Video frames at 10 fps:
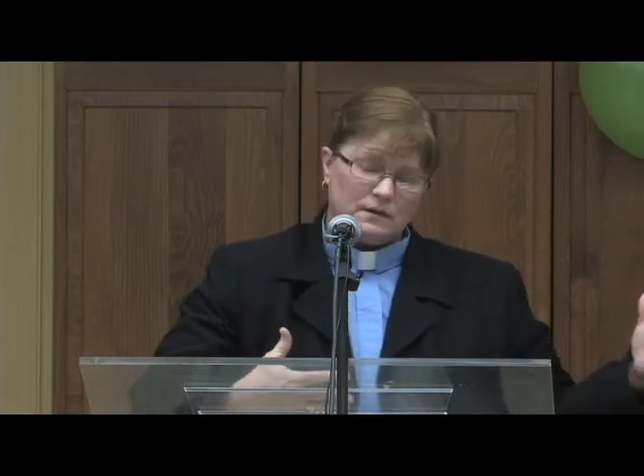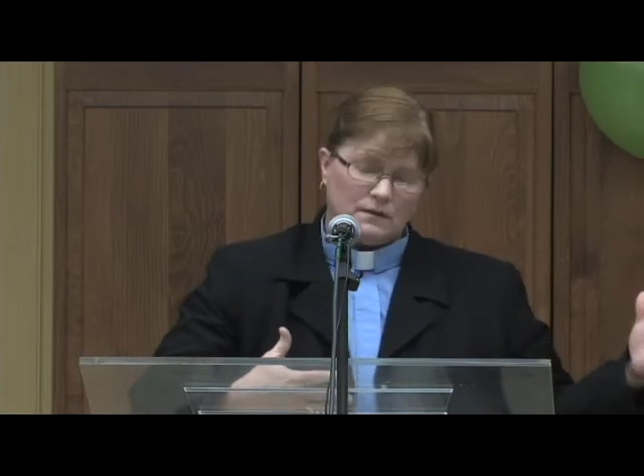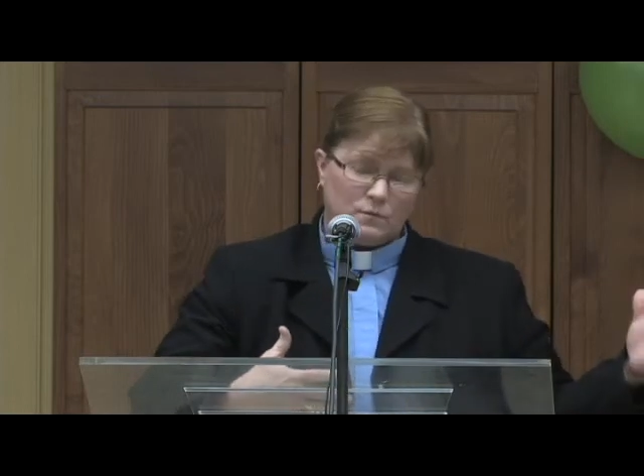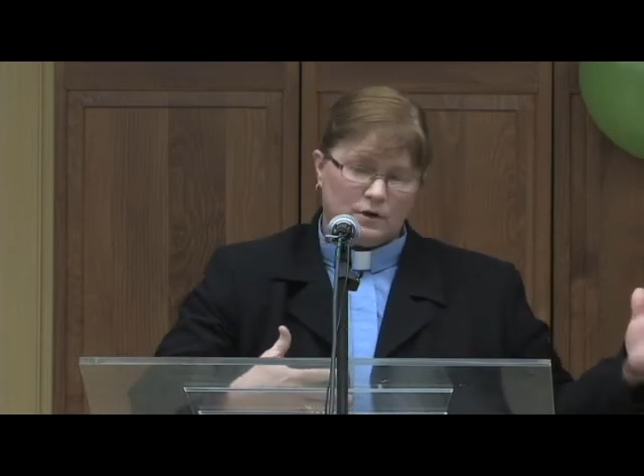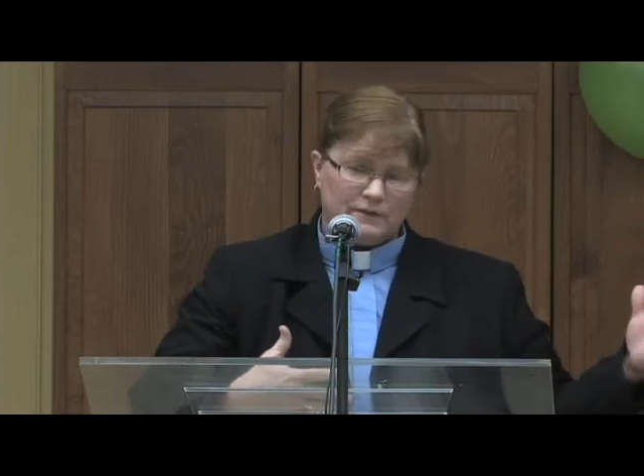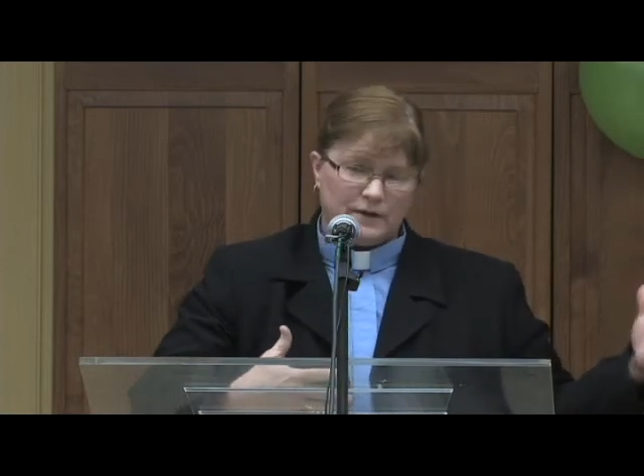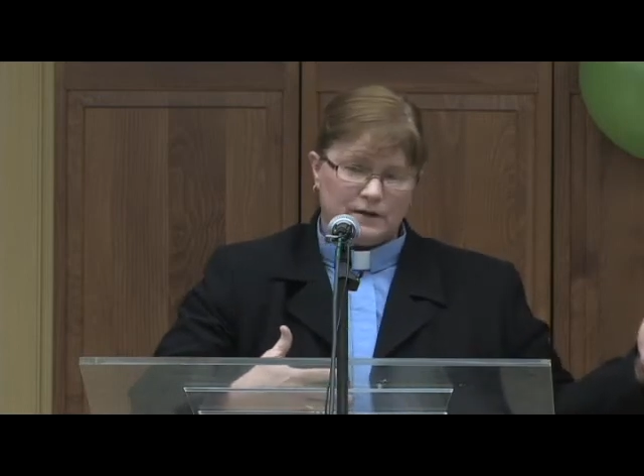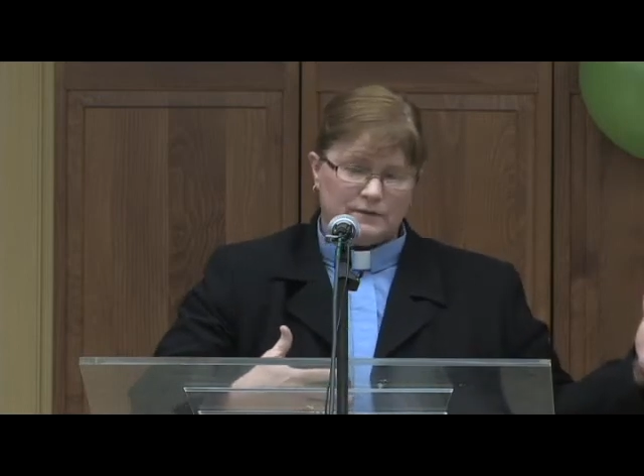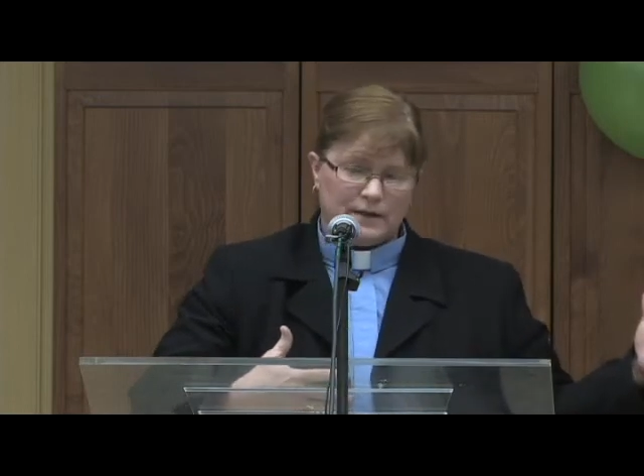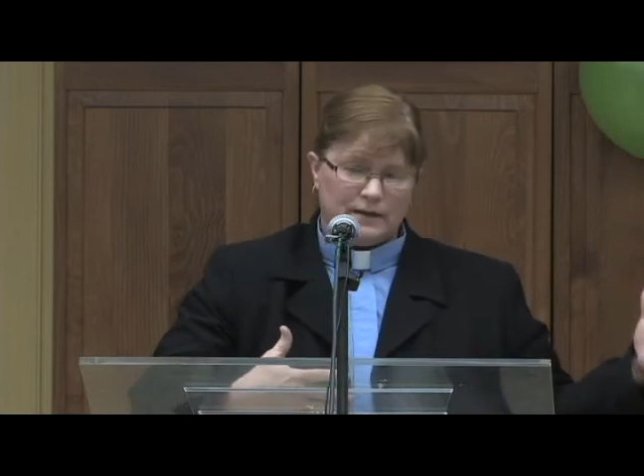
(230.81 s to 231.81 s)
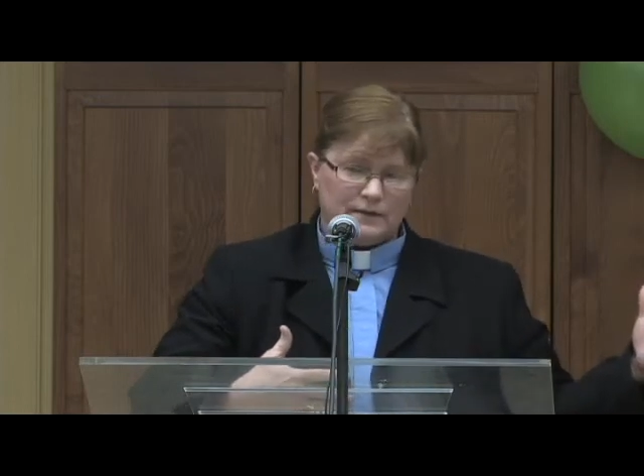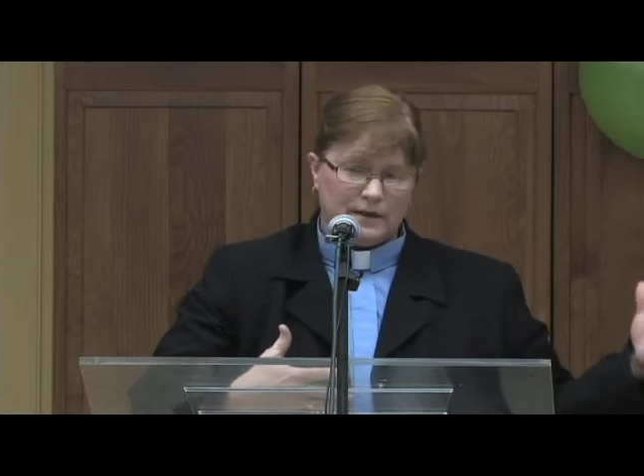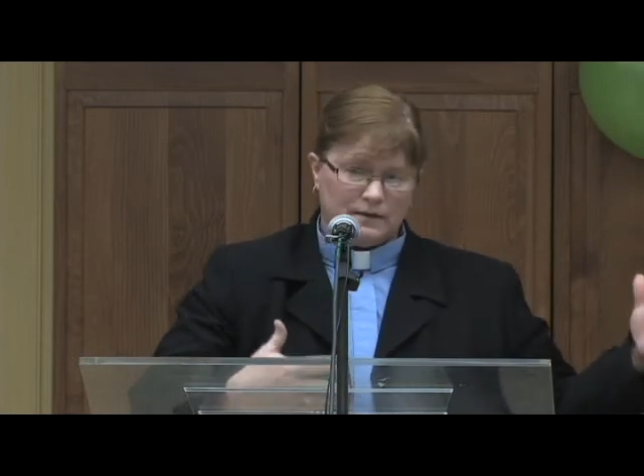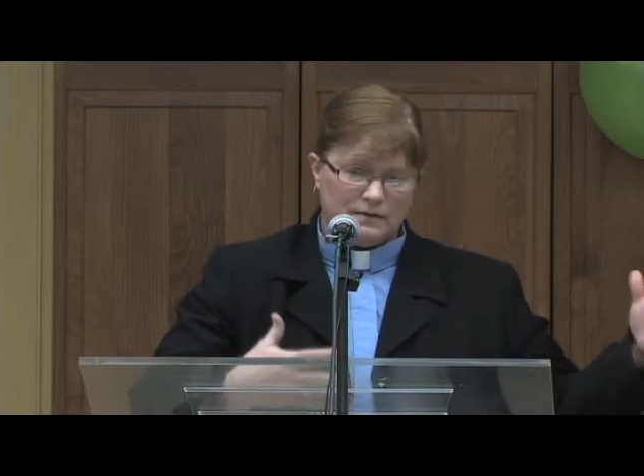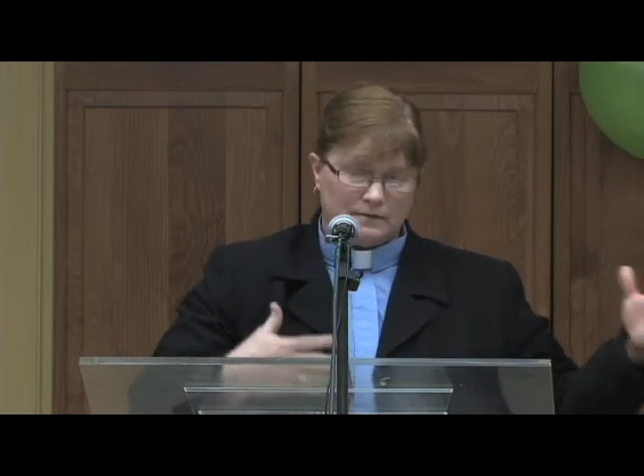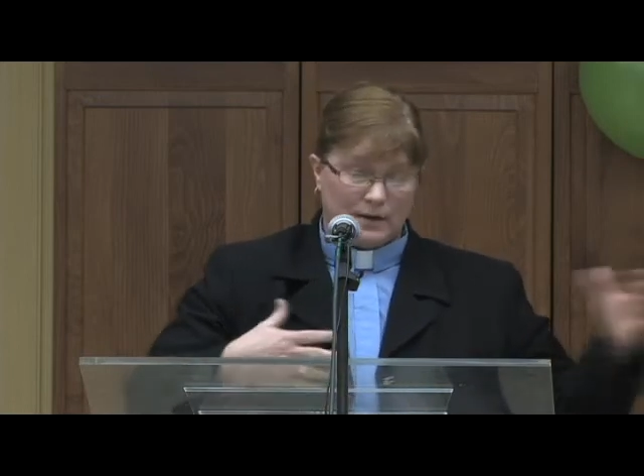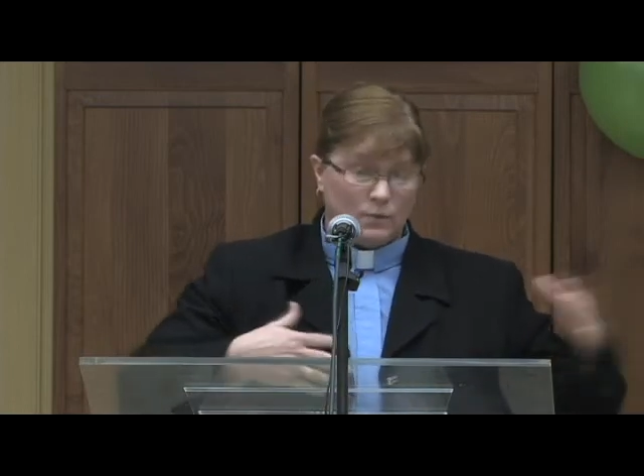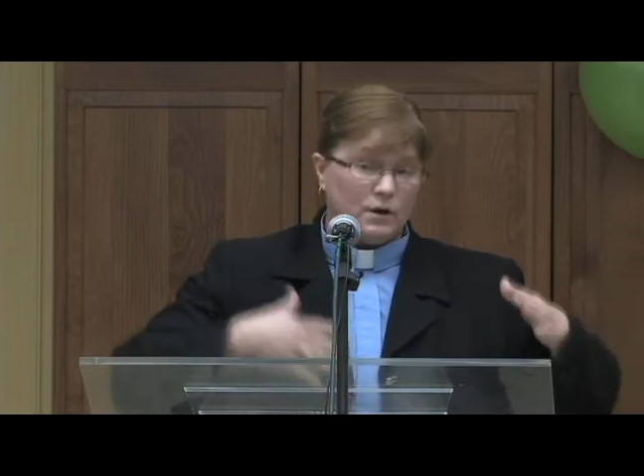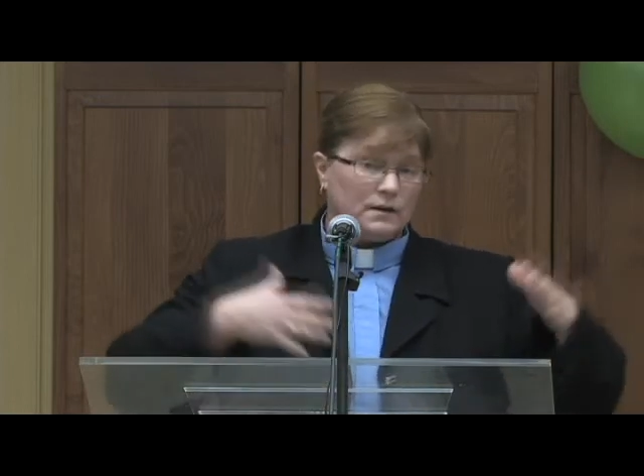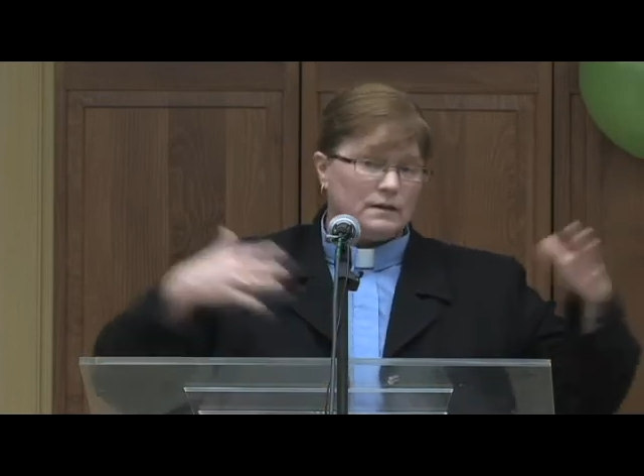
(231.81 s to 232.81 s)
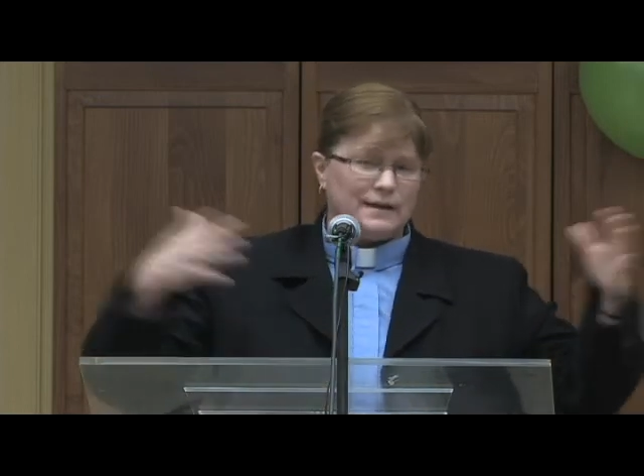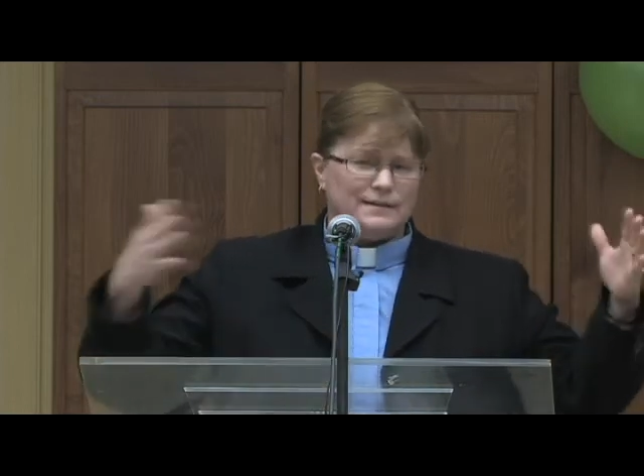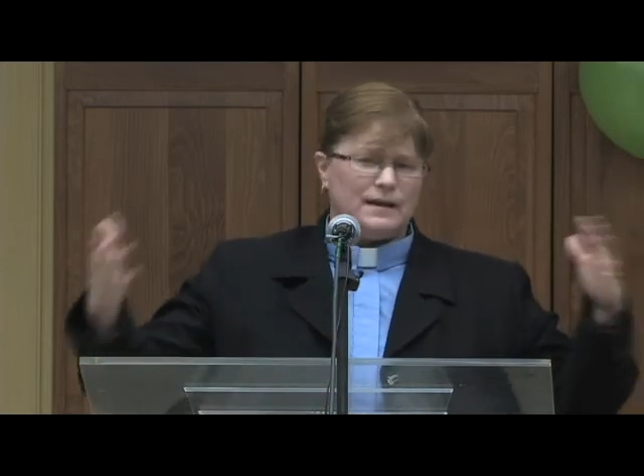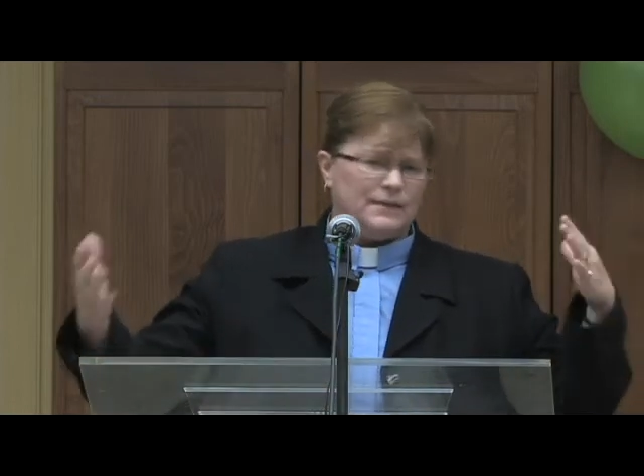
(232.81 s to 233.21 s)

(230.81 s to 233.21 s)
work they work like